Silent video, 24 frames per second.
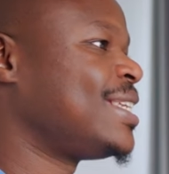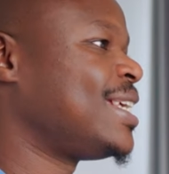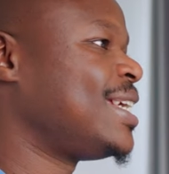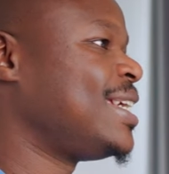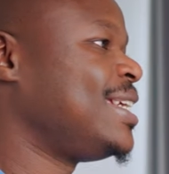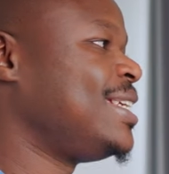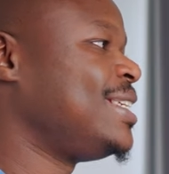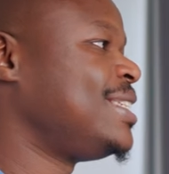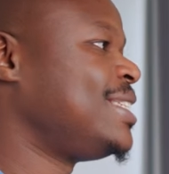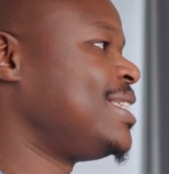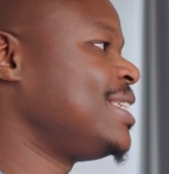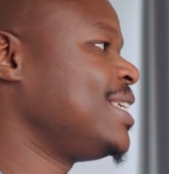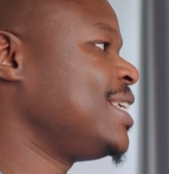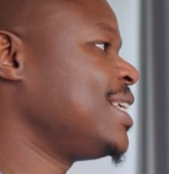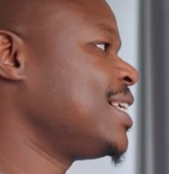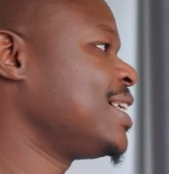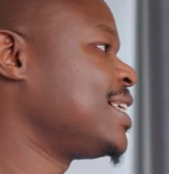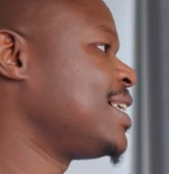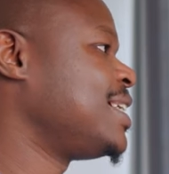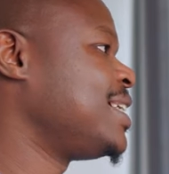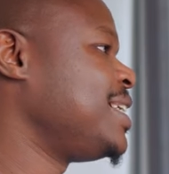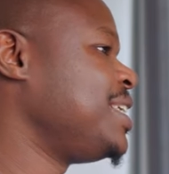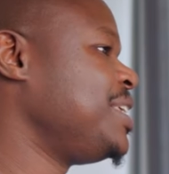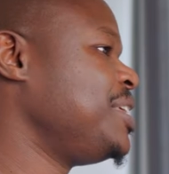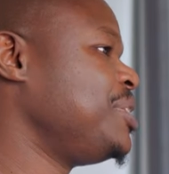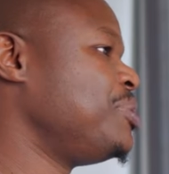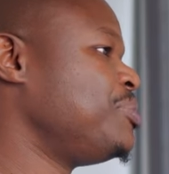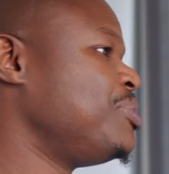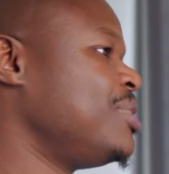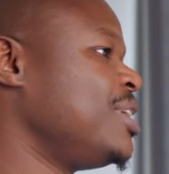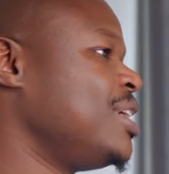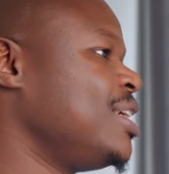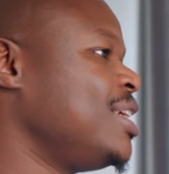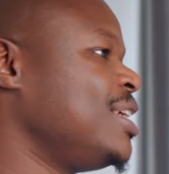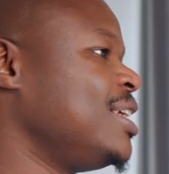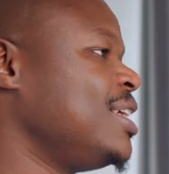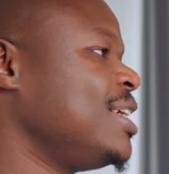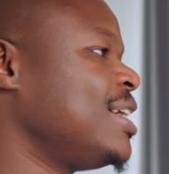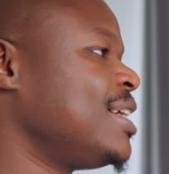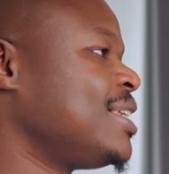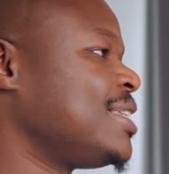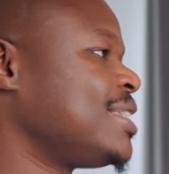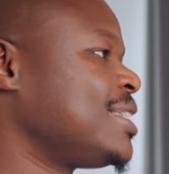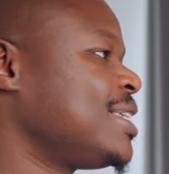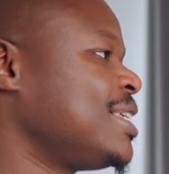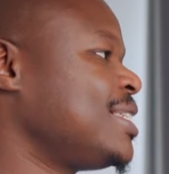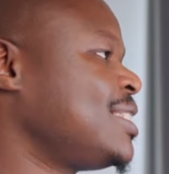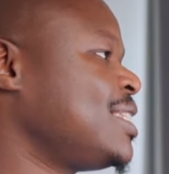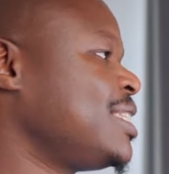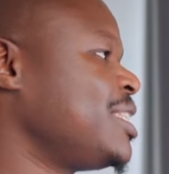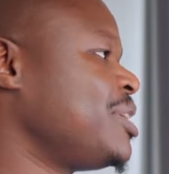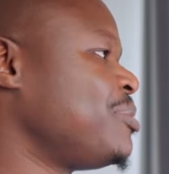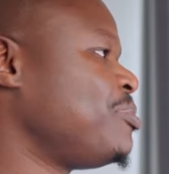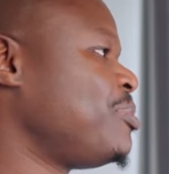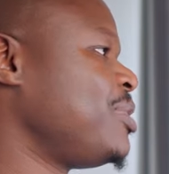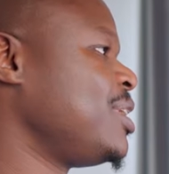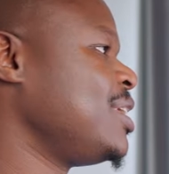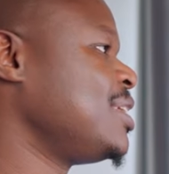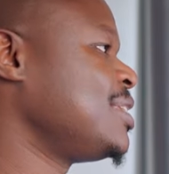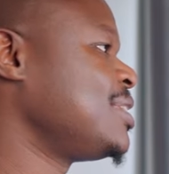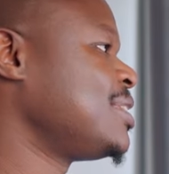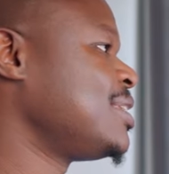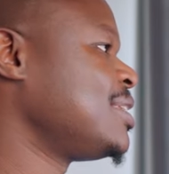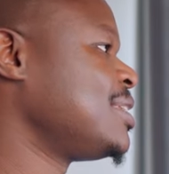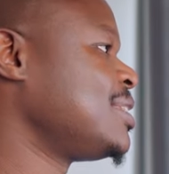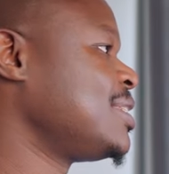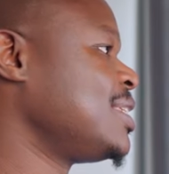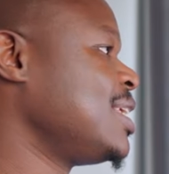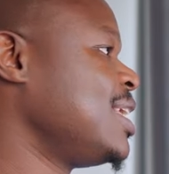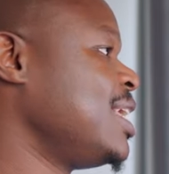I check eBay and such other places.